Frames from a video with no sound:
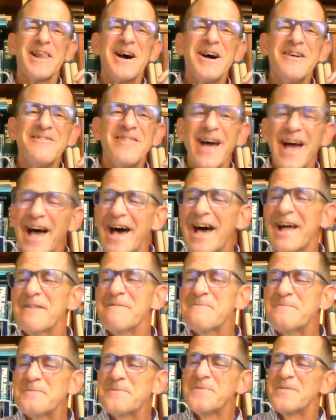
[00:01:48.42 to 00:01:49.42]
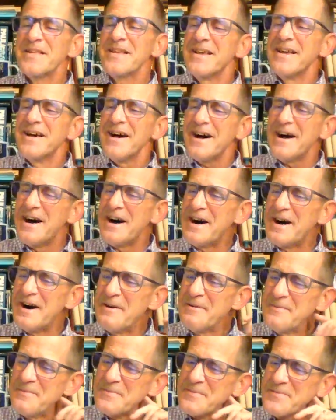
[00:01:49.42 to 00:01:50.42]
I love that.
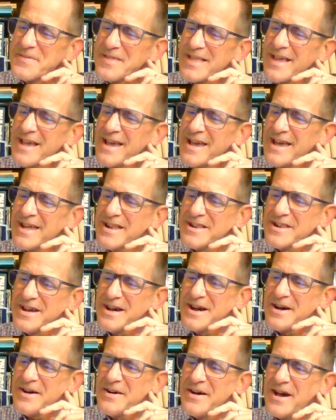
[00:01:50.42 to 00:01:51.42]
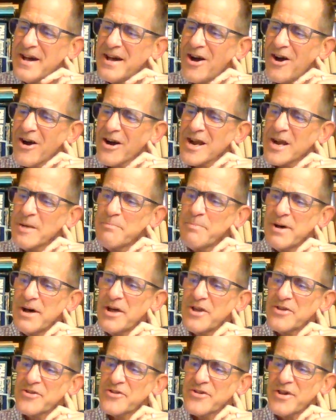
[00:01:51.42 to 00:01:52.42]
Um, and uh, uh,
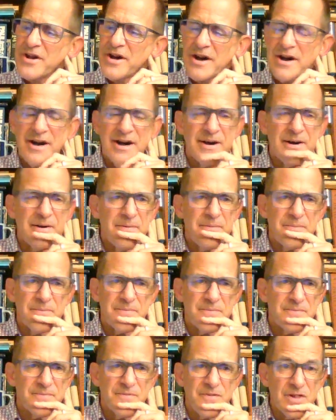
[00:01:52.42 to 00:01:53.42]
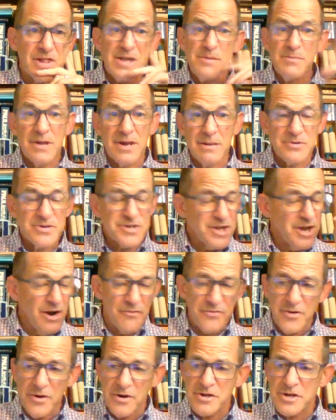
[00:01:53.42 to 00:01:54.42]
Archippus, um, Philemon
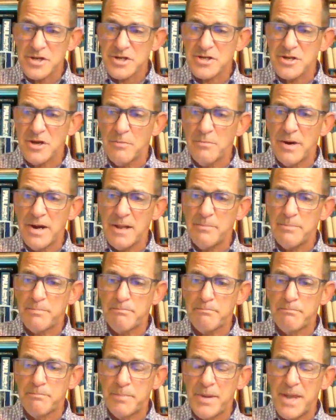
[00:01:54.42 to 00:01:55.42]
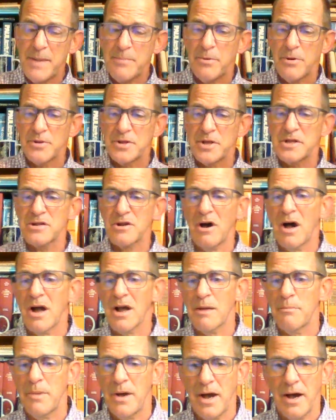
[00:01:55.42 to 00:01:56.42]
himself. There are just so many people to
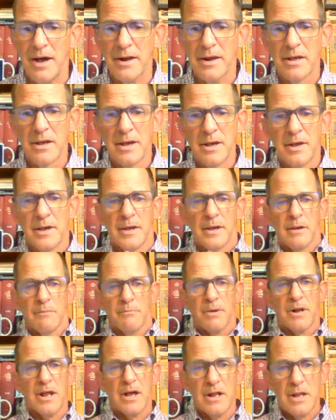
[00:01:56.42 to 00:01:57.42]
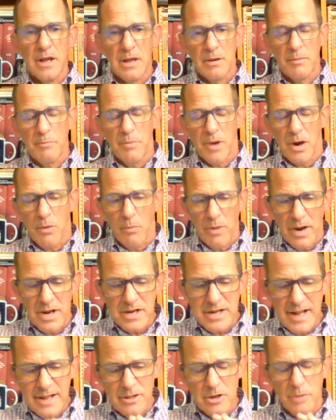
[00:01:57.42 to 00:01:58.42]
talk about. But I, but I
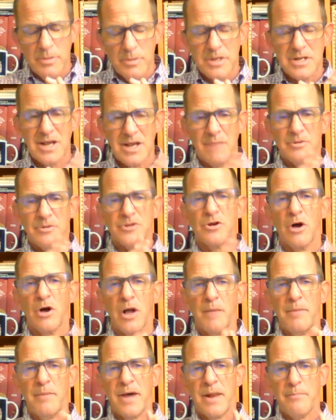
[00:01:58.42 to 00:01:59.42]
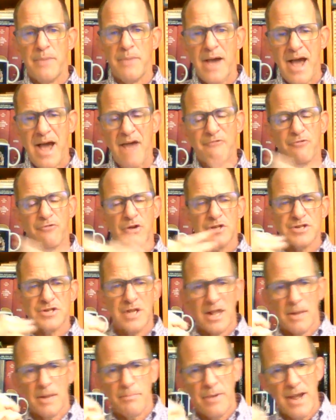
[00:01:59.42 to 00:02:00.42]
want to take a little bit of time to talk about
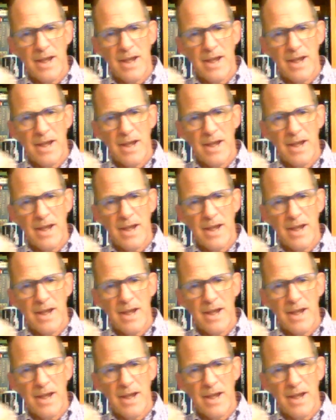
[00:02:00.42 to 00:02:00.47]
Epaphras and